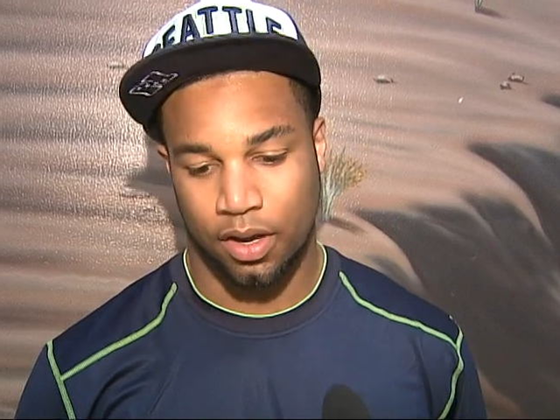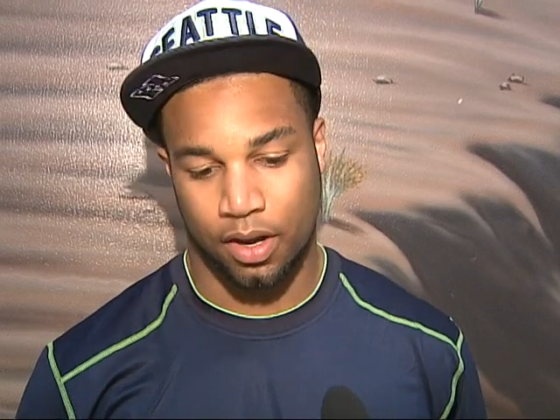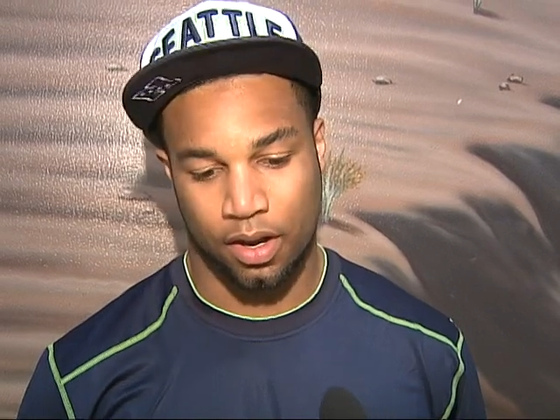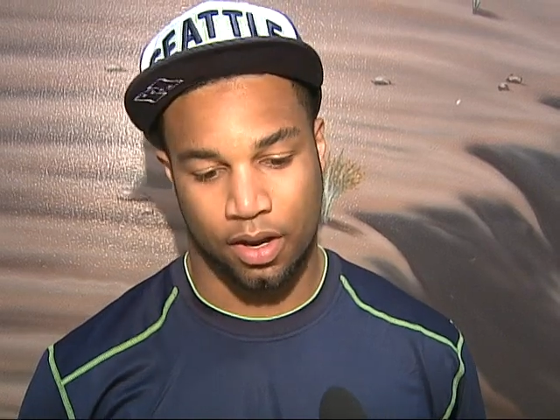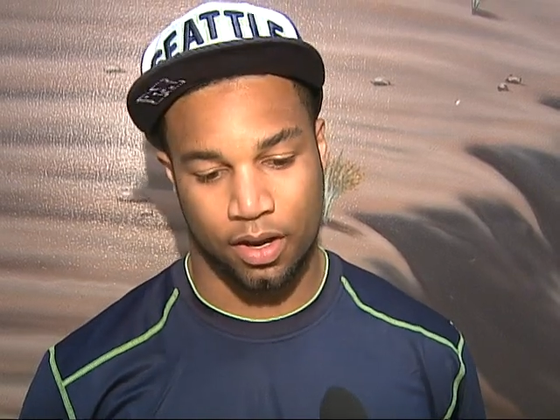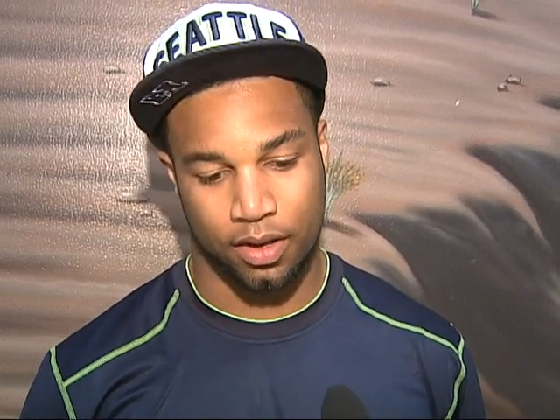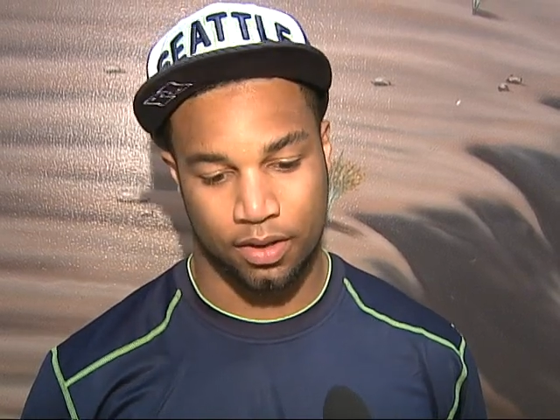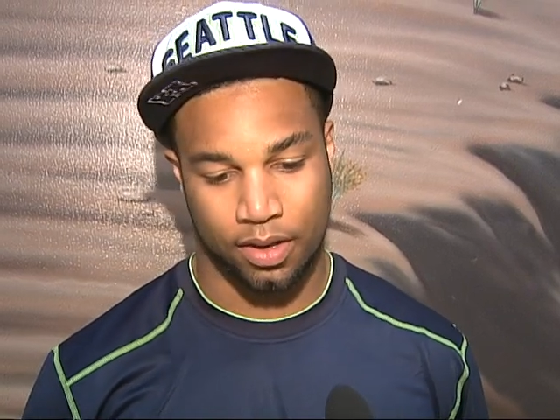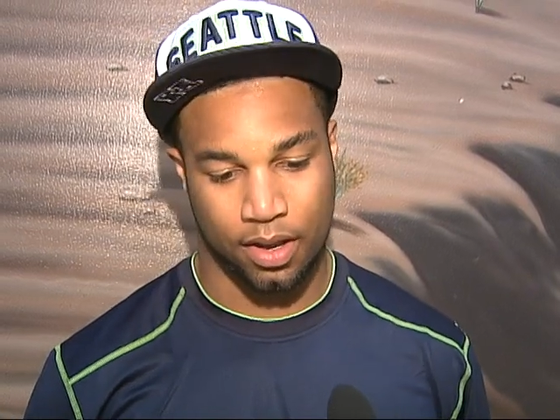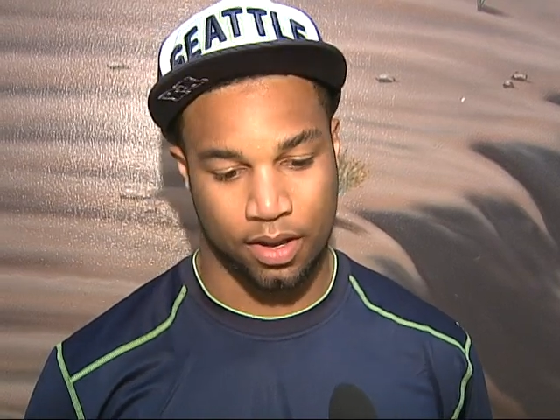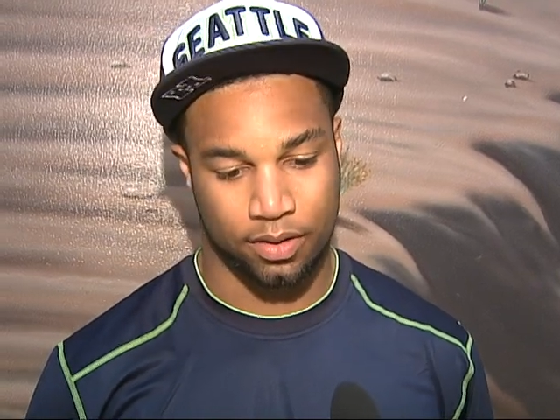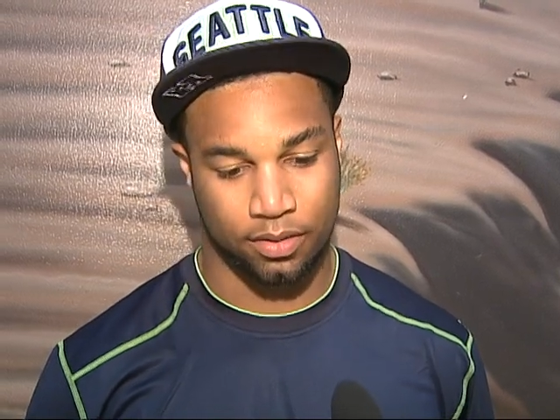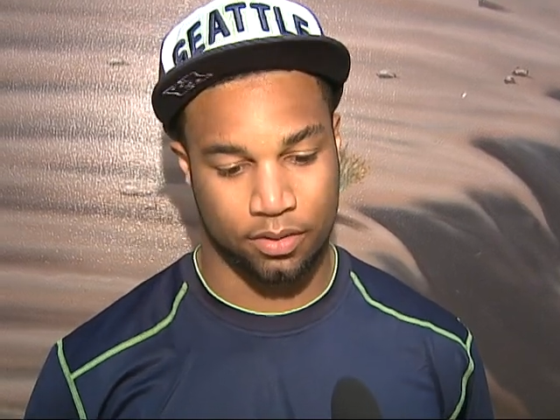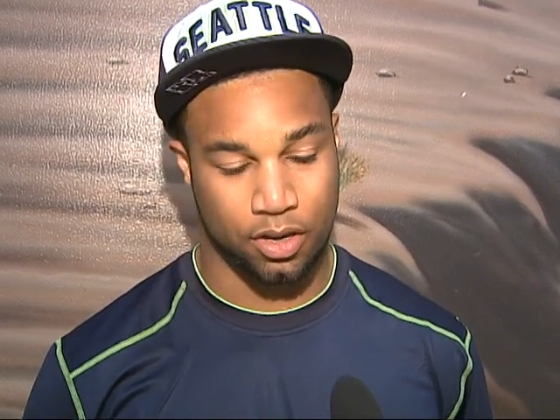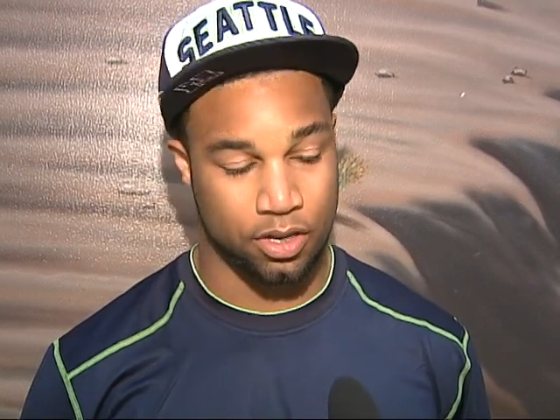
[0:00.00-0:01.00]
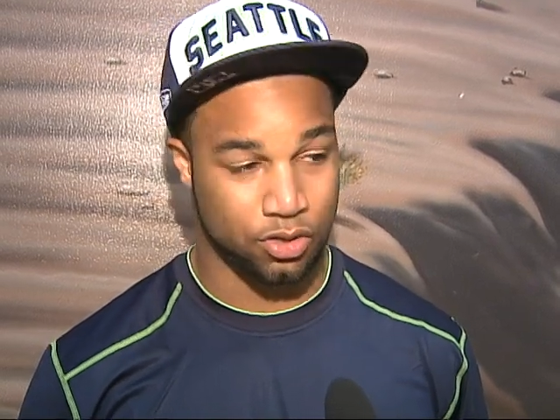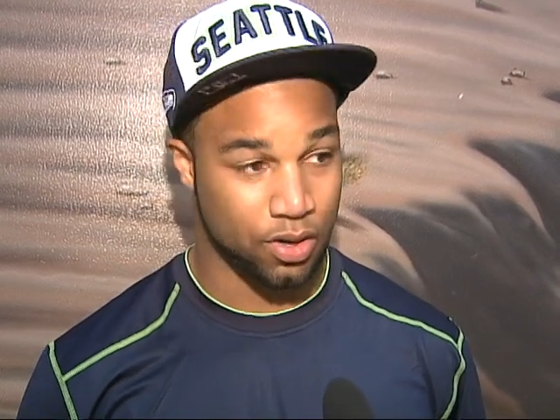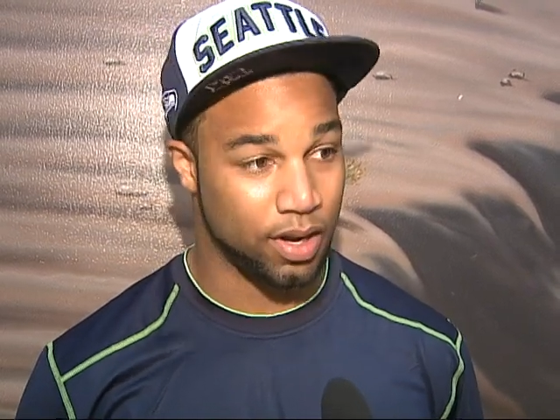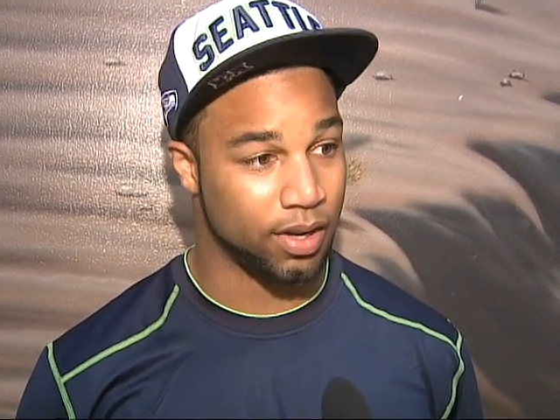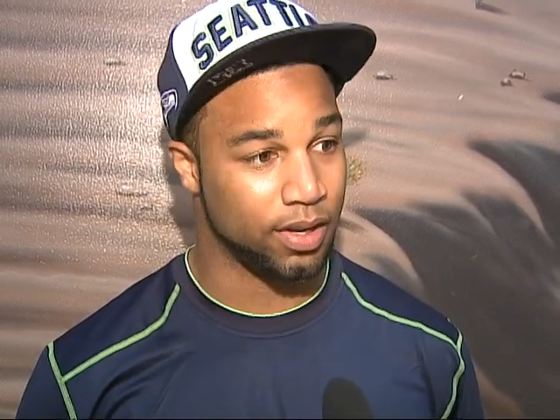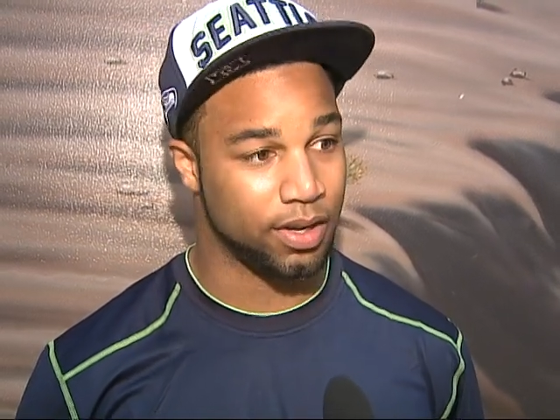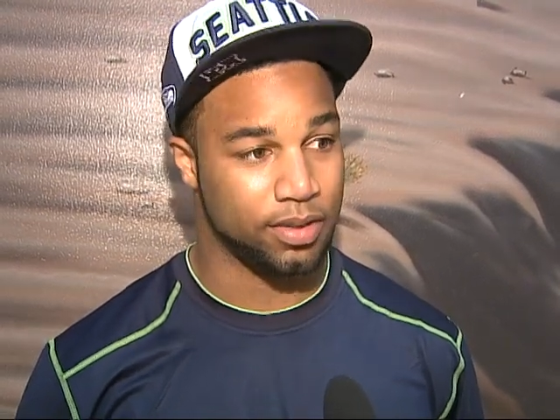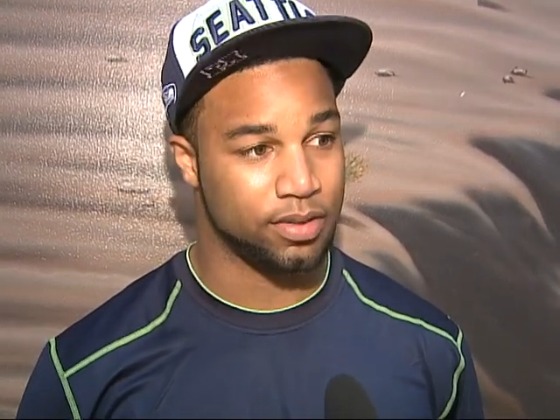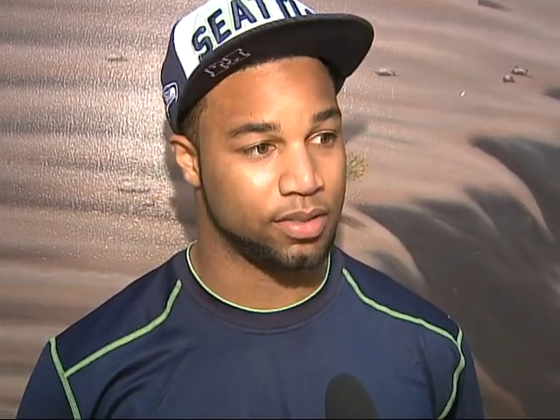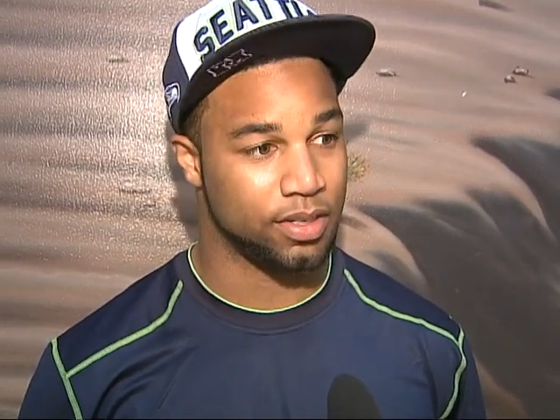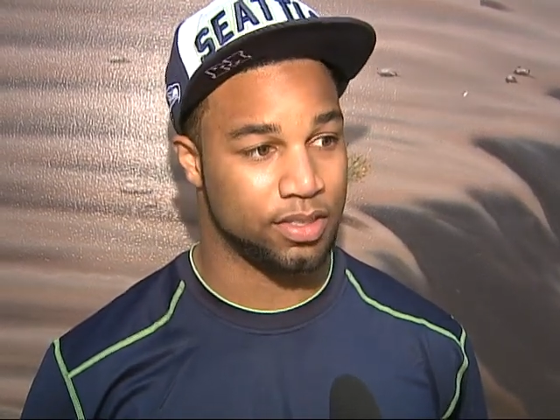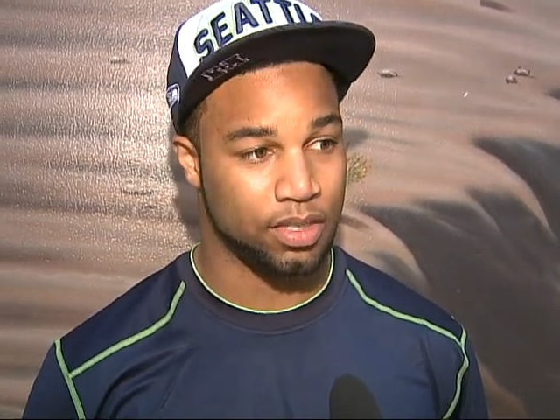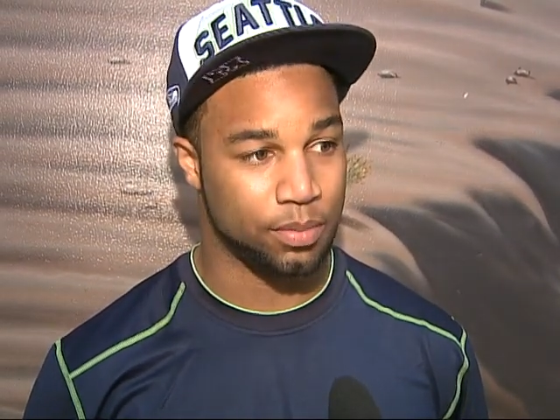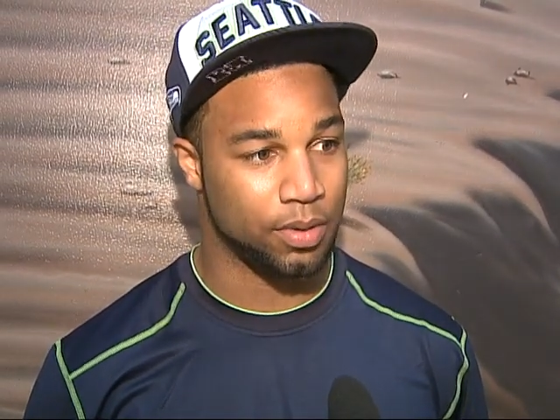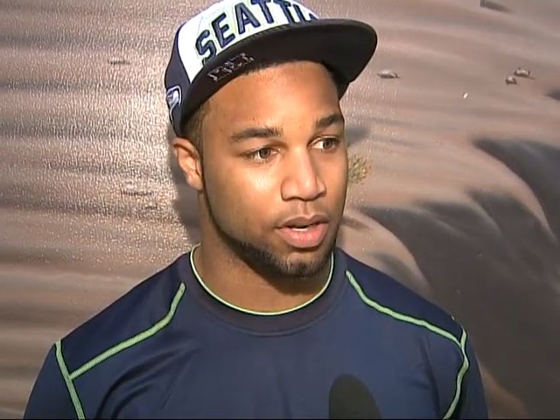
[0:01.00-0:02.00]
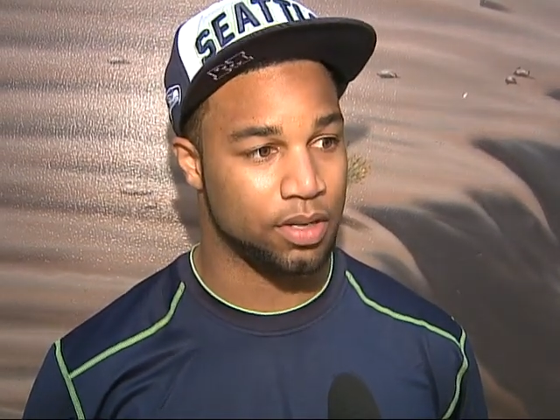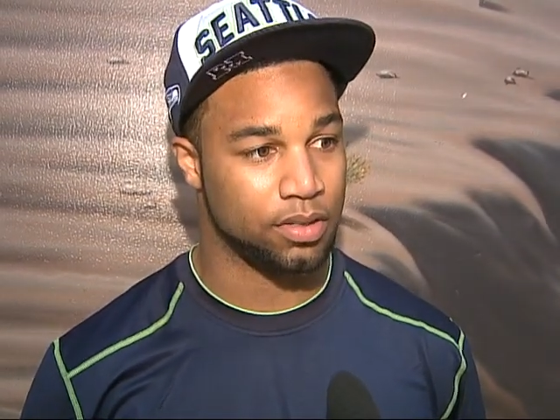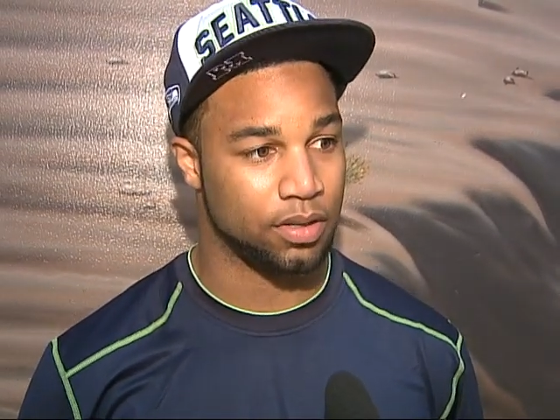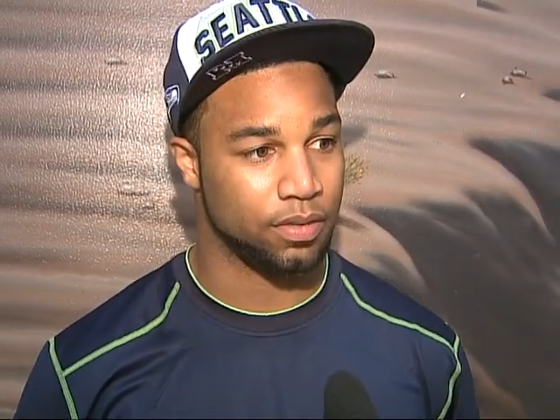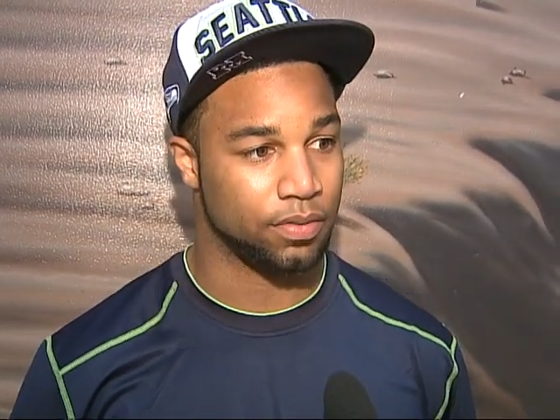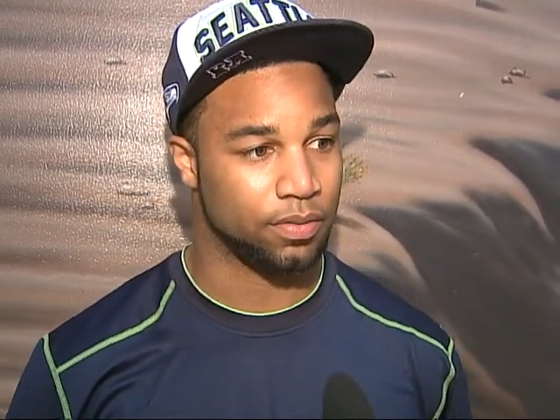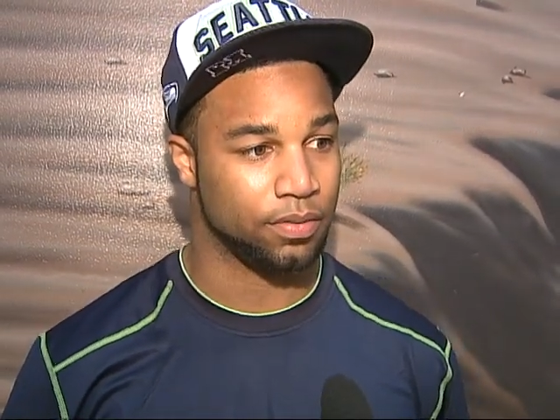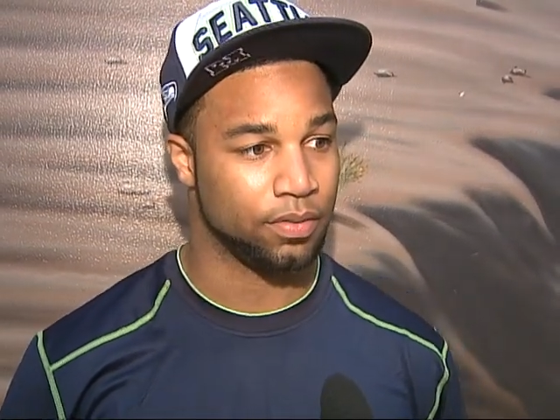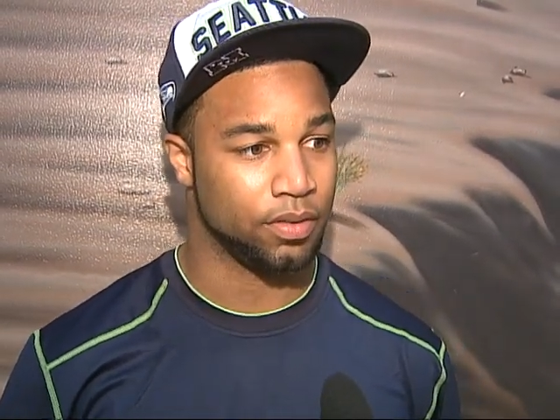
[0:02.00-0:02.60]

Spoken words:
and try to get 60 minutes of